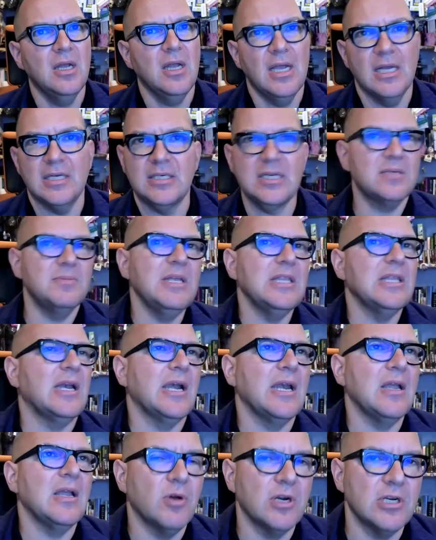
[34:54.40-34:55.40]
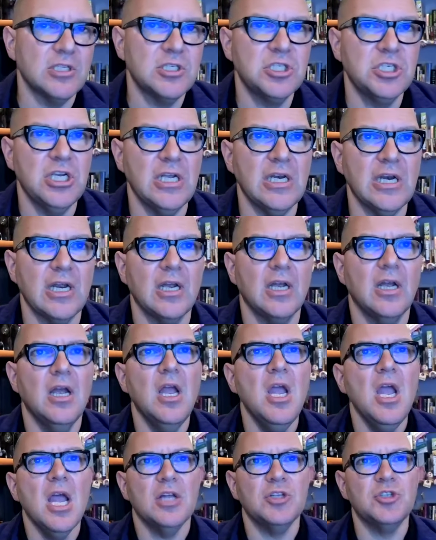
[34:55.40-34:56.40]
It doesn't mean that anyone is cheating.
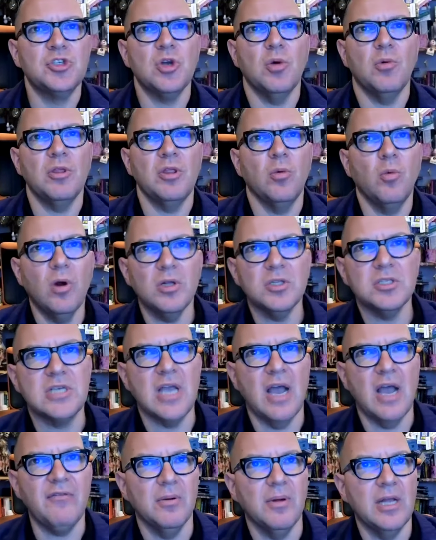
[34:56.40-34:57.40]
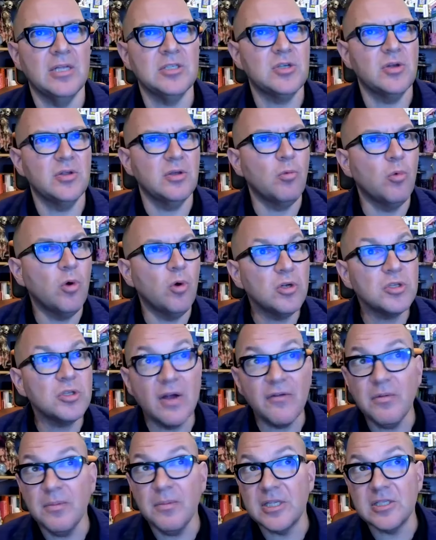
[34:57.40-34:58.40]
And so when the world's government and so the world's
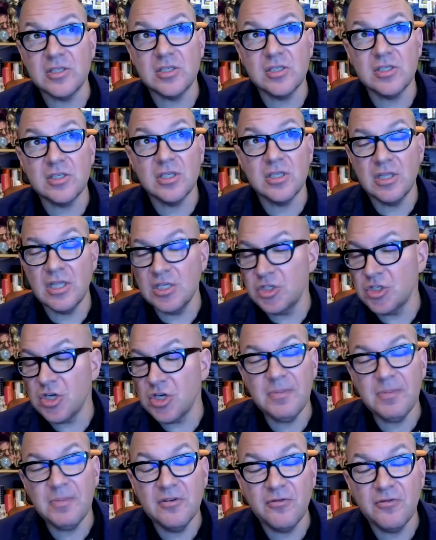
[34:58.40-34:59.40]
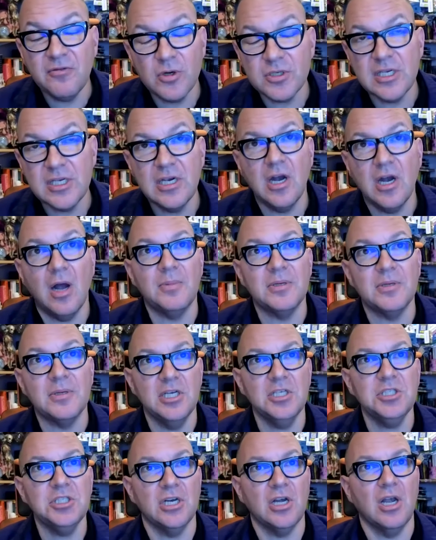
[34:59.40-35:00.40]
governments they stopped enforcing
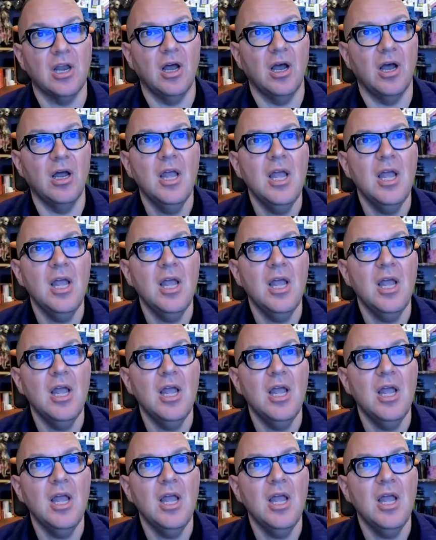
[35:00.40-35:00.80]
competition law.